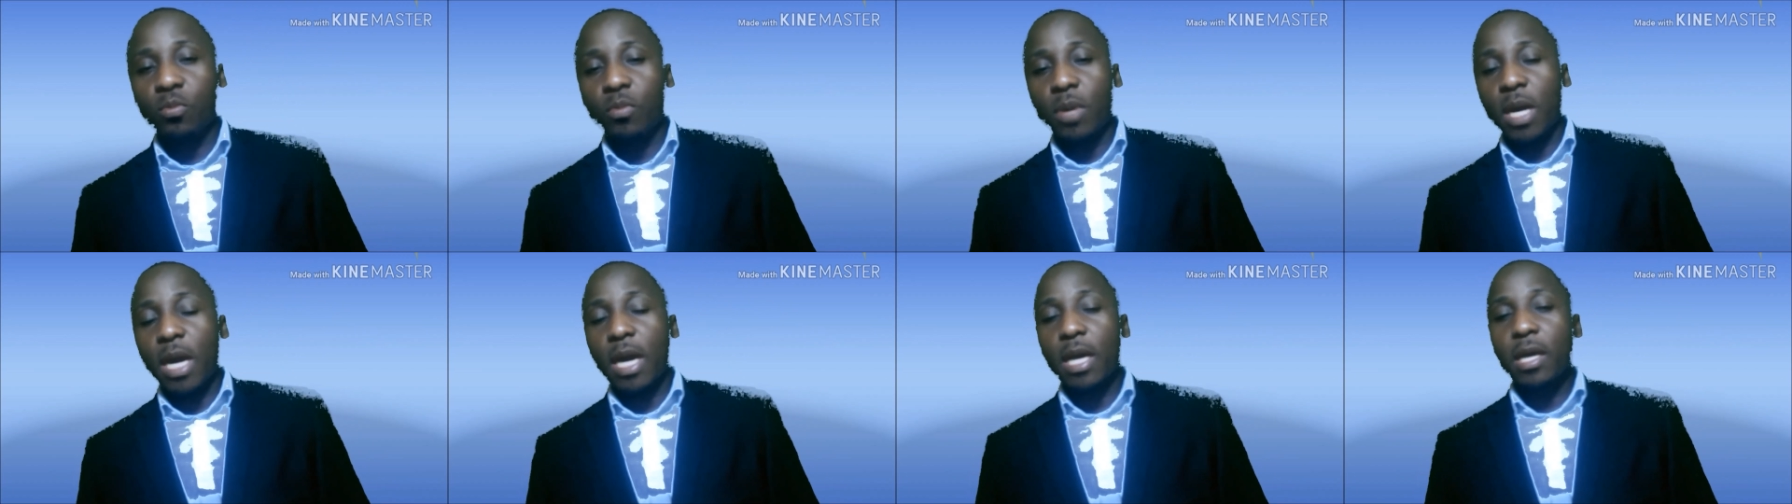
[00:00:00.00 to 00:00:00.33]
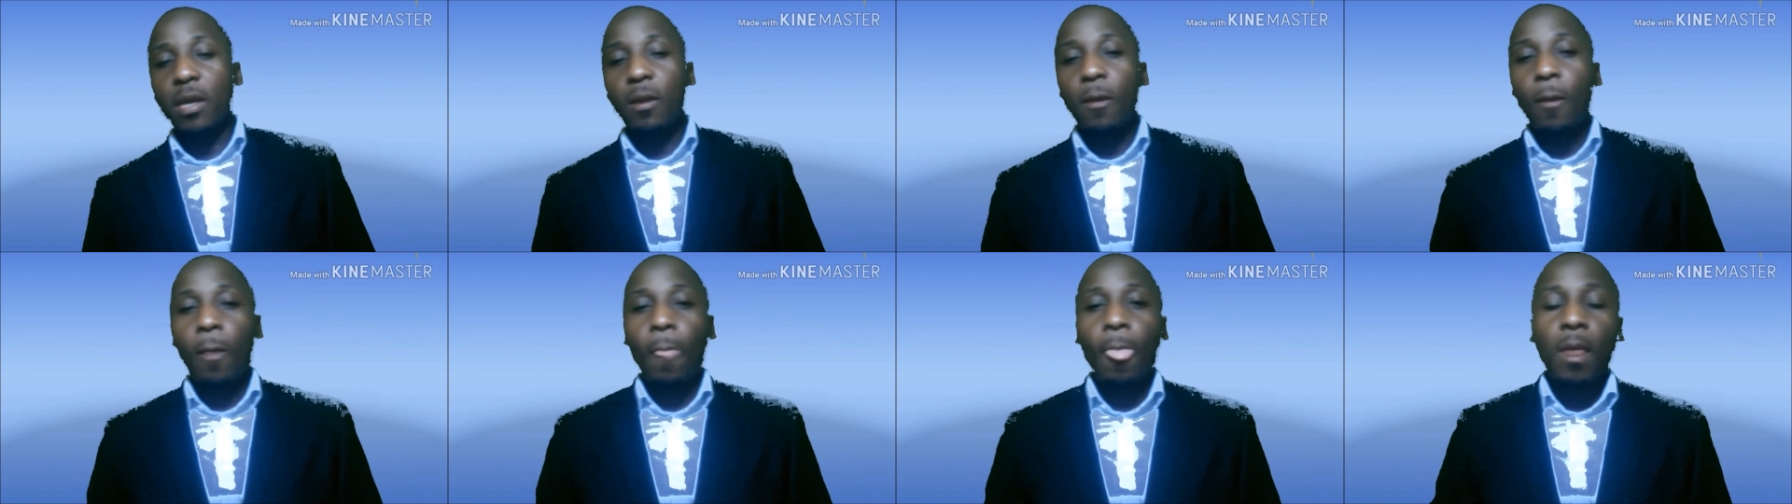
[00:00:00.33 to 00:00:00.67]
buy,
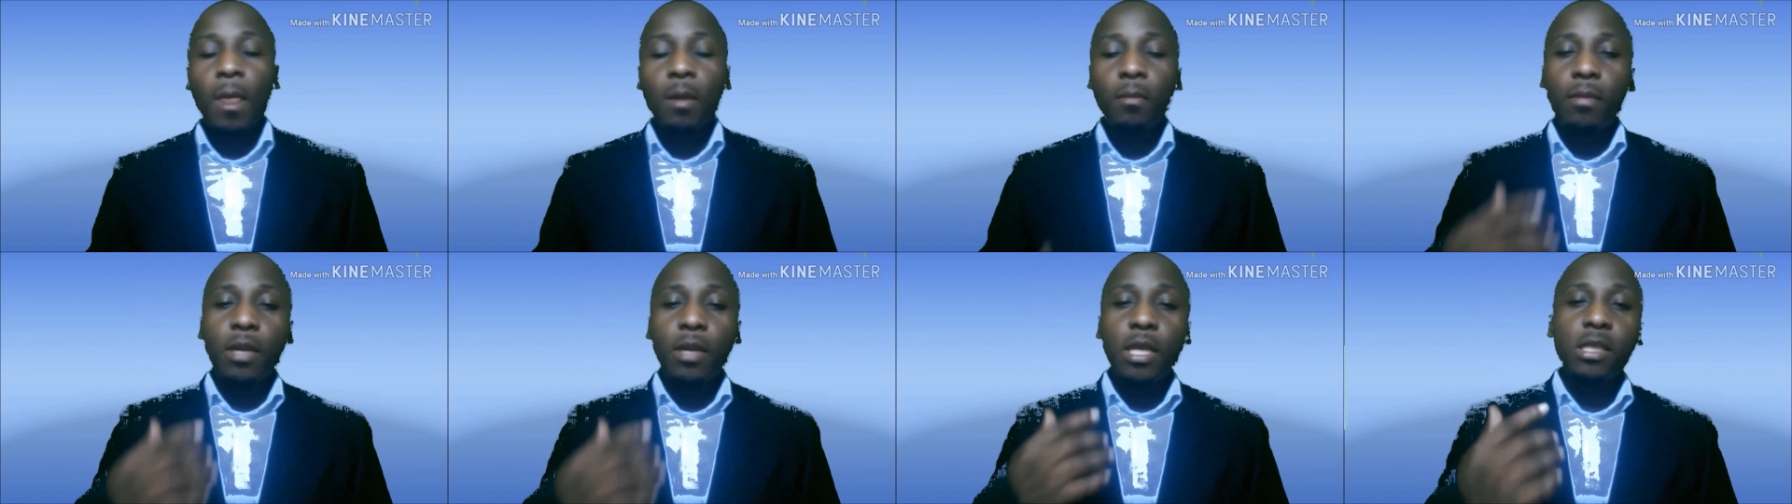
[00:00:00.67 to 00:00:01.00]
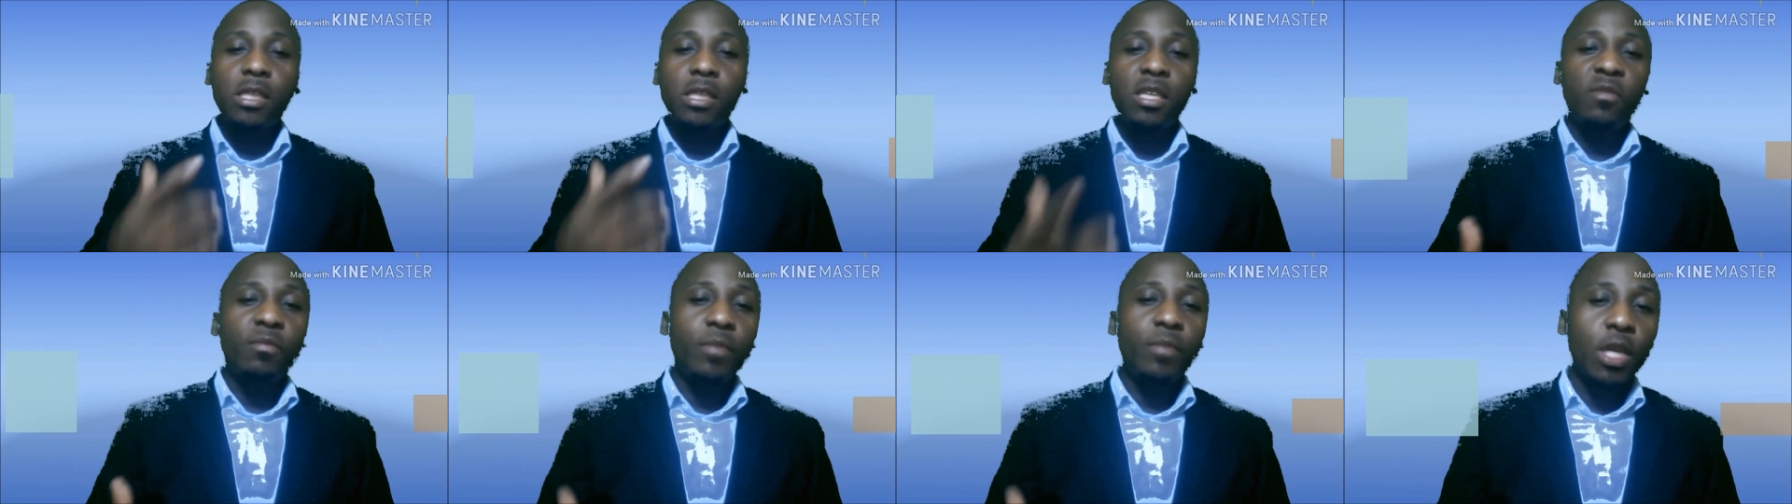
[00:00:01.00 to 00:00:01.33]
please
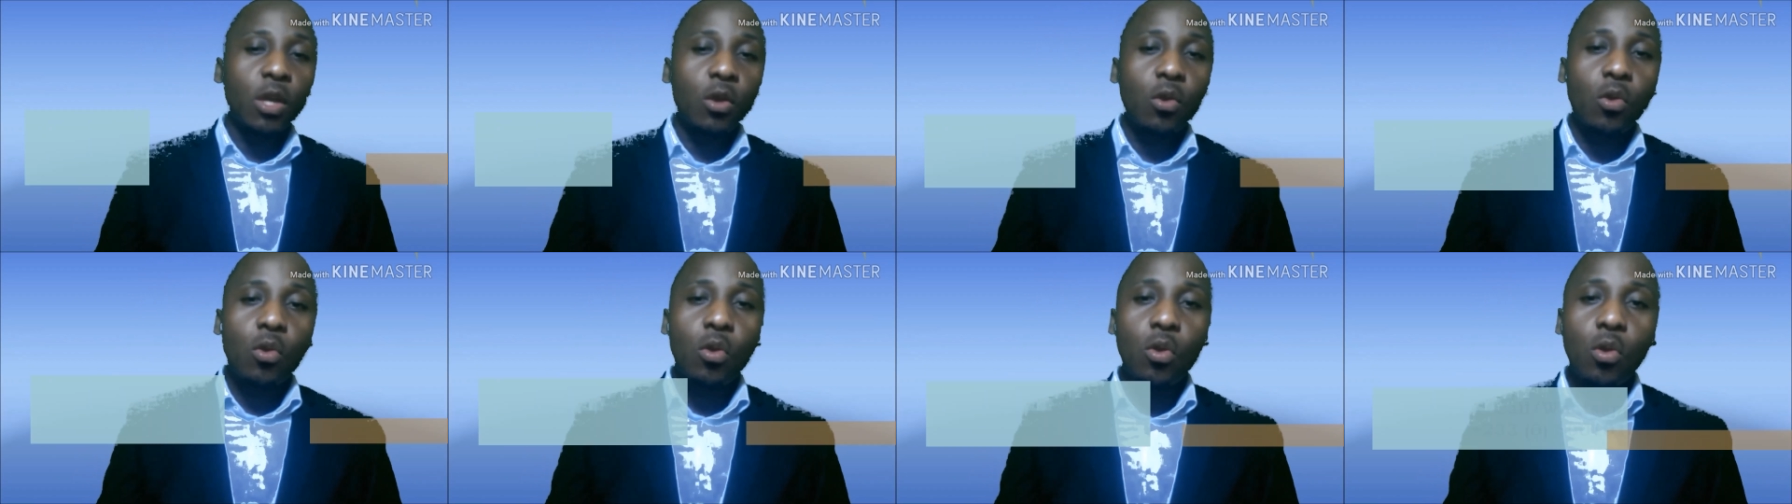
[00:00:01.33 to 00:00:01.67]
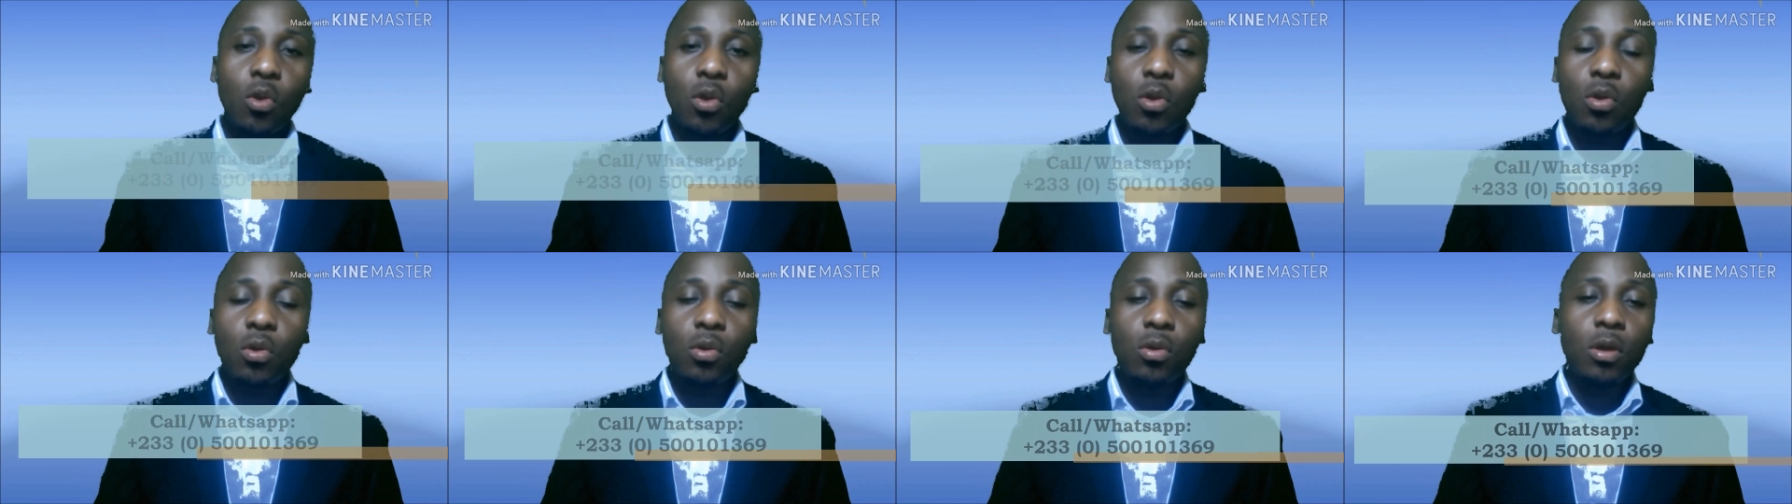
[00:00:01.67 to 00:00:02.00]
give me a
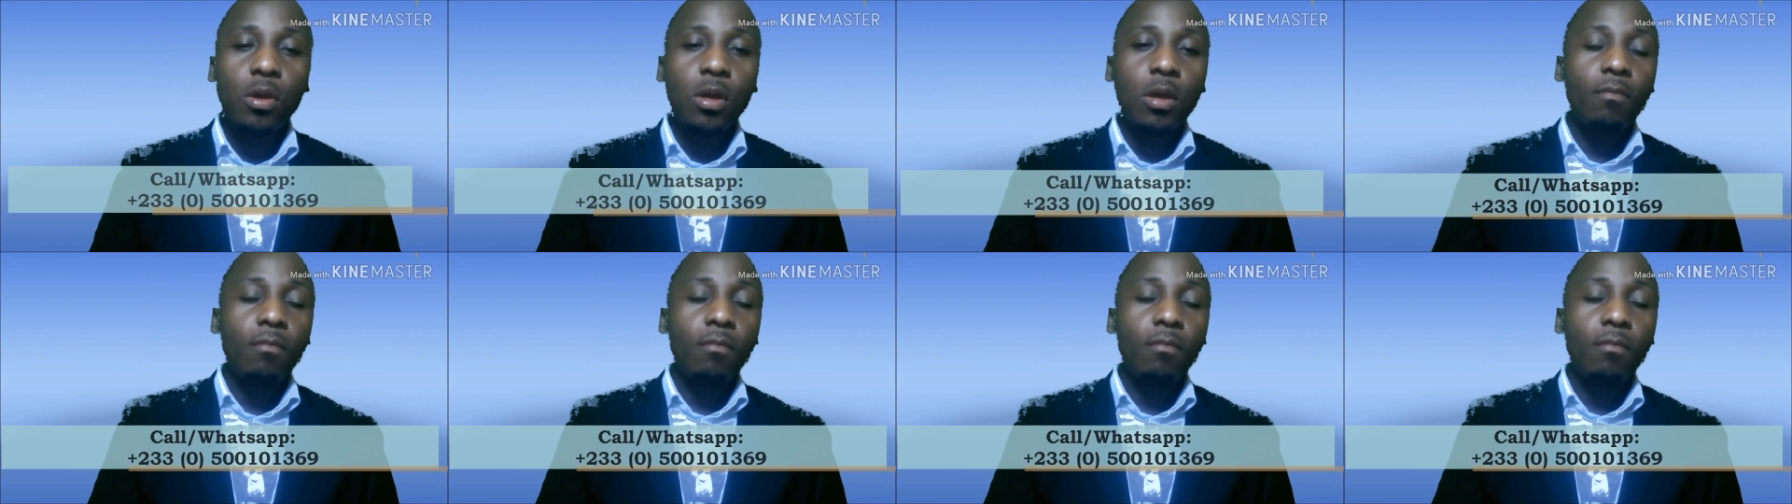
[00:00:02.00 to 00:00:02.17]
call.